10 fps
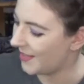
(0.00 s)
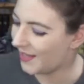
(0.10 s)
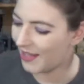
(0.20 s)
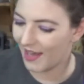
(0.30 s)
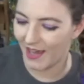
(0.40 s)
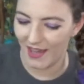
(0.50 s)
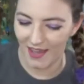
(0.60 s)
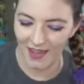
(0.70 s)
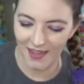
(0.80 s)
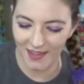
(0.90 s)

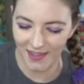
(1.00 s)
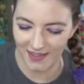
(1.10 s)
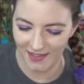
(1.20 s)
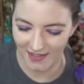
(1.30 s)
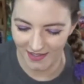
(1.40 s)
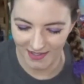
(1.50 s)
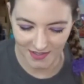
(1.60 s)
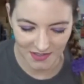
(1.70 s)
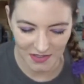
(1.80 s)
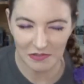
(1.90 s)
Yay! And
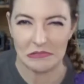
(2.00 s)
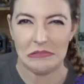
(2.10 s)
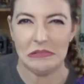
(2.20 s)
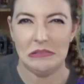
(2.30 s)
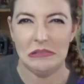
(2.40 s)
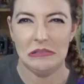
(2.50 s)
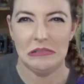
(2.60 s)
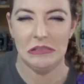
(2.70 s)
also, ooh.